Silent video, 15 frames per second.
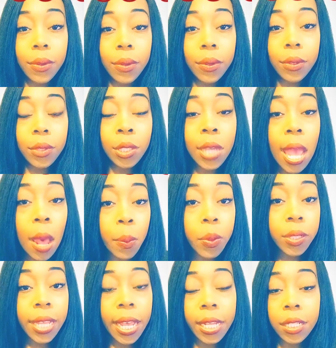Child
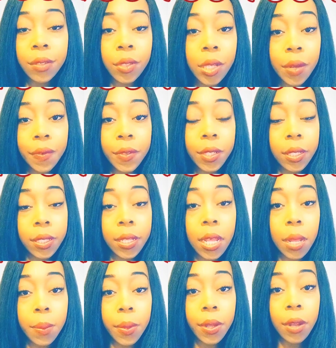Protective Services
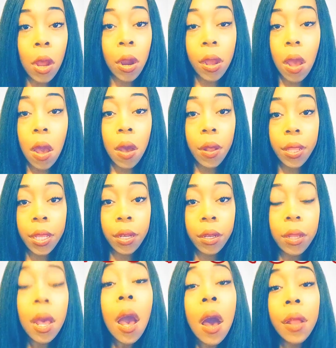coming or
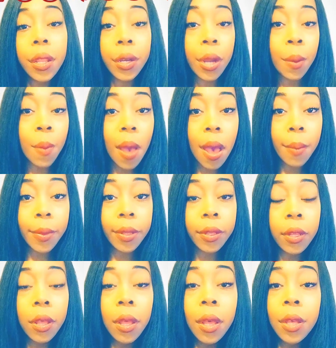calling her mama.
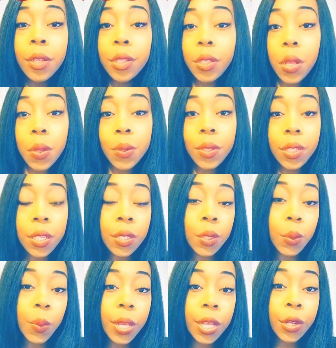So since
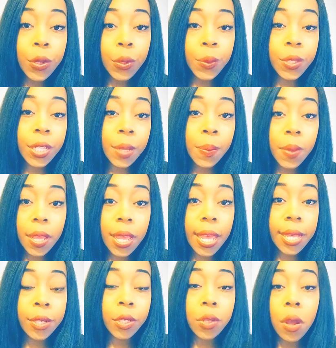when do
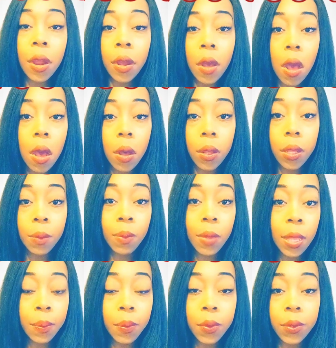CPS start calling
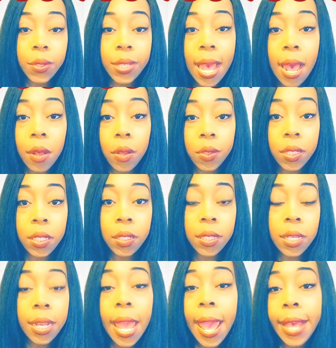people's houses
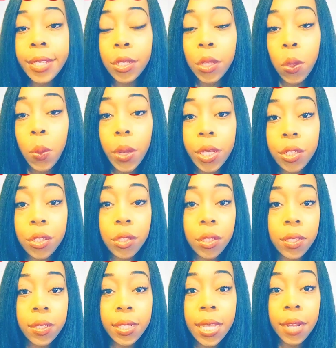and asking questions
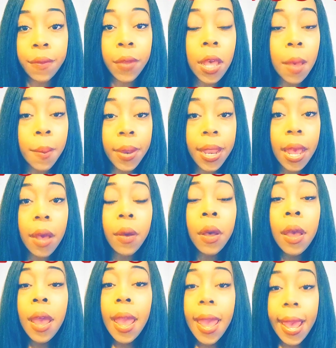instead of coming out?
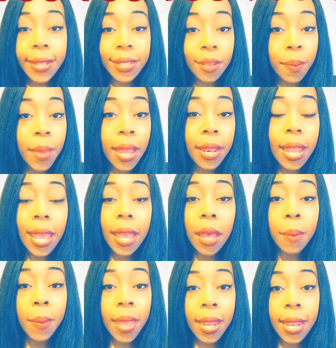As a
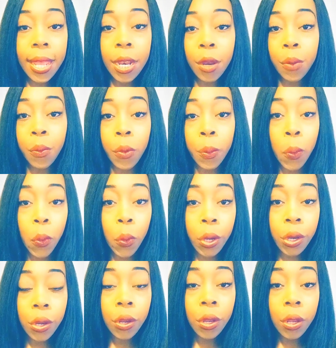mandated reporter,